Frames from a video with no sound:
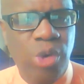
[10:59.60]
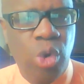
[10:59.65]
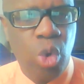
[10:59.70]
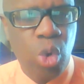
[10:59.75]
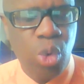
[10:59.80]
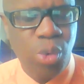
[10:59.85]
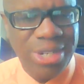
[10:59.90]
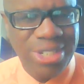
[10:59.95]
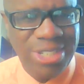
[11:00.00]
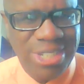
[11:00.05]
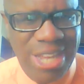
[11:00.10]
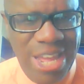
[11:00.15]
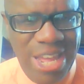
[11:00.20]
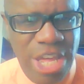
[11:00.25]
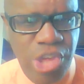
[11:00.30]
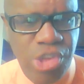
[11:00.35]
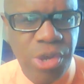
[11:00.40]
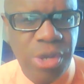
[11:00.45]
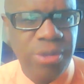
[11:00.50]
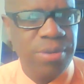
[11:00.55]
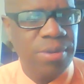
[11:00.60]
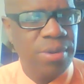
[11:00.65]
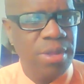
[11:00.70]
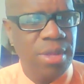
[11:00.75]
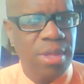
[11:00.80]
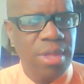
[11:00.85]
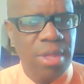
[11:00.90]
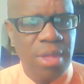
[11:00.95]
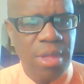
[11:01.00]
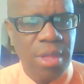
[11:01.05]
an orientation,
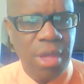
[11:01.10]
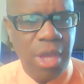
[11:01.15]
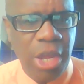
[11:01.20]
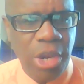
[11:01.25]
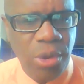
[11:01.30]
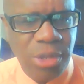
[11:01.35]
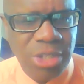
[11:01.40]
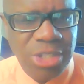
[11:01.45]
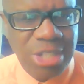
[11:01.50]
you know,